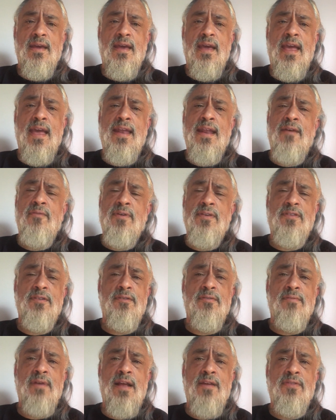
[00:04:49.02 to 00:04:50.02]
And I wasn't
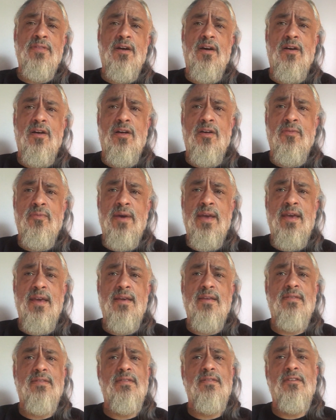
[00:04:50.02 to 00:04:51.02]
around the
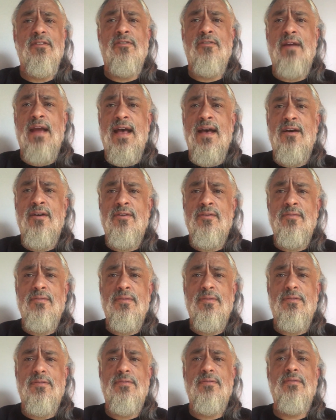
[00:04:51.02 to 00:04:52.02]
hallways and the
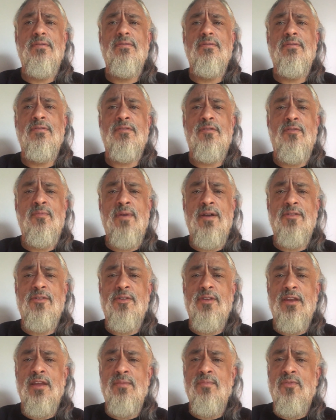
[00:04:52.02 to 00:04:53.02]
crowds so
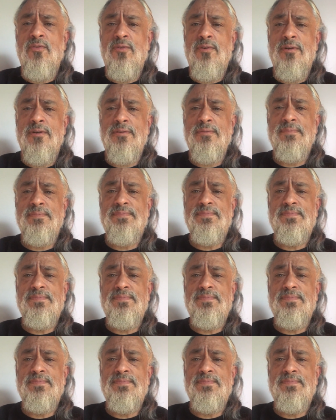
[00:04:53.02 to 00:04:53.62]
much anymore.